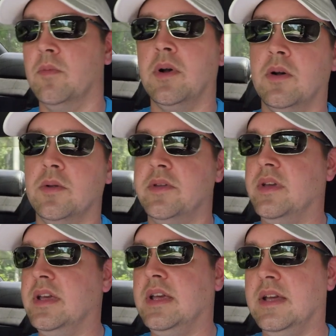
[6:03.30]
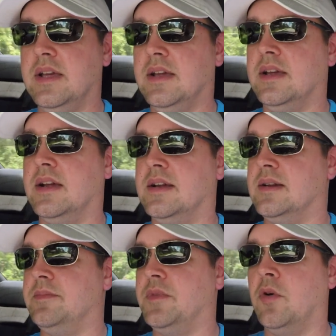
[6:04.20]
lo and behold,
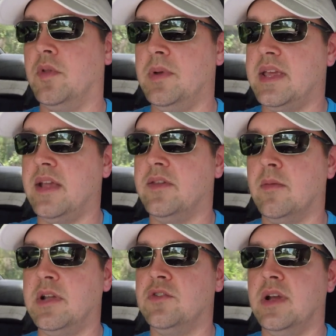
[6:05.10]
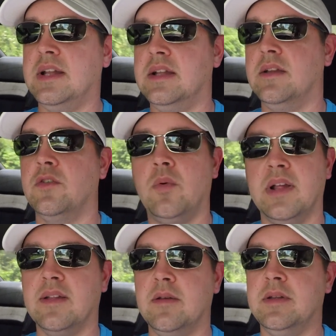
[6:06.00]
over the weekend, somebody traded in a
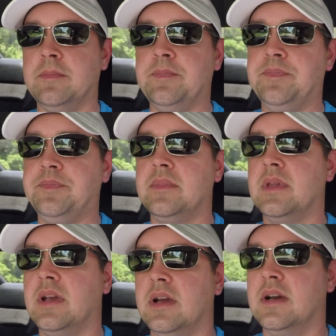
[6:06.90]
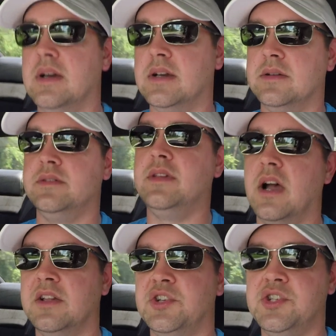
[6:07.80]
2011
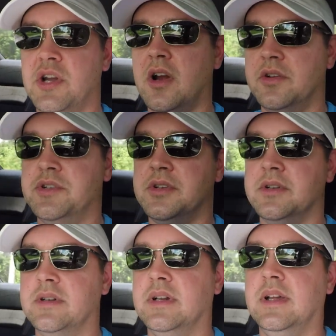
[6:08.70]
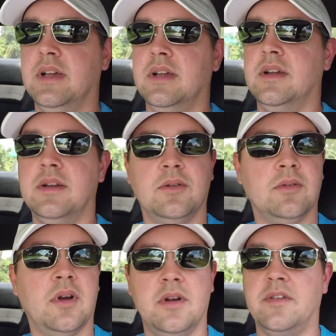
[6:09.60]
Dodge Charger
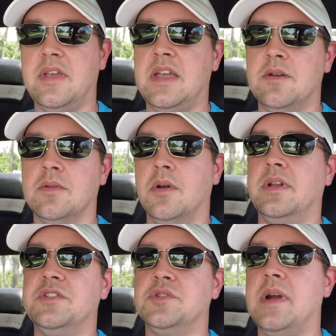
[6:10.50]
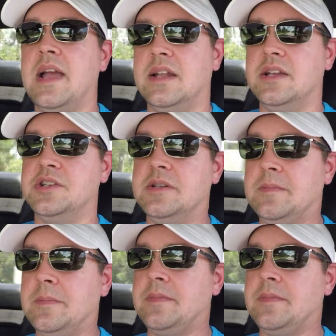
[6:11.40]
RT Road and Track Edition,